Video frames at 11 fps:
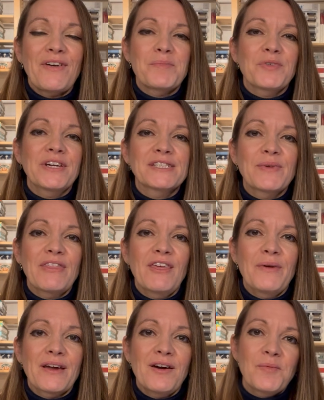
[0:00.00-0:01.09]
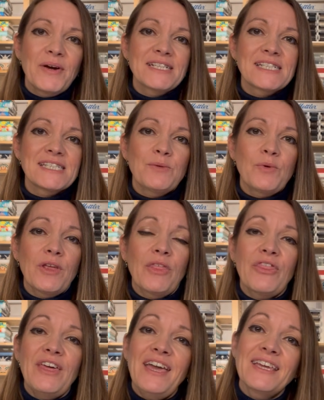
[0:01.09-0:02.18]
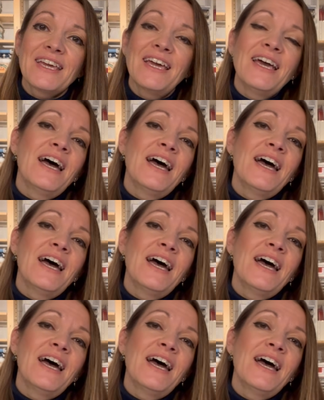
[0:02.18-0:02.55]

fabrics with you. I can't wait to see what you think.